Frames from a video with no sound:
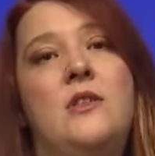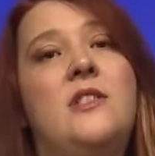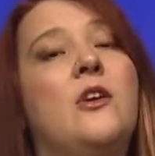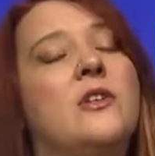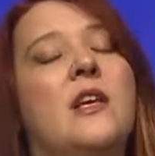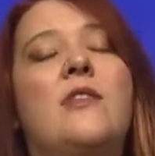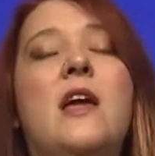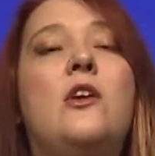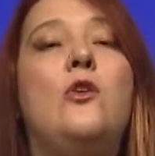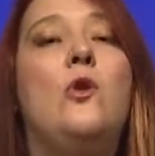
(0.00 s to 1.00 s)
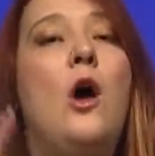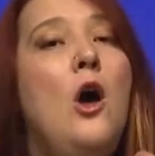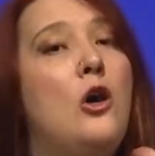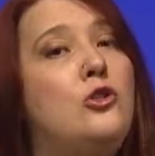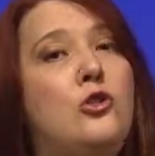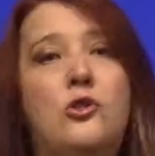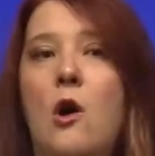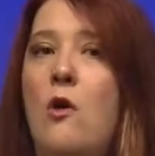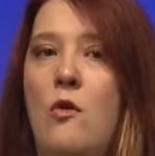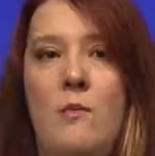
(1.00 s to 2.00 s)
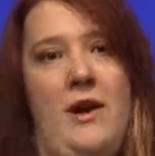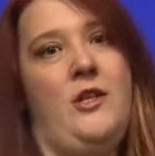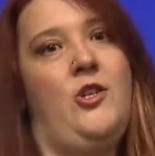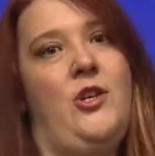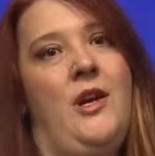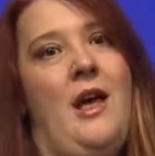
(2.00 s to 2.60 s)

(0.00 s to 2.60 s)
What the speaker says: Seriously, thank you so much.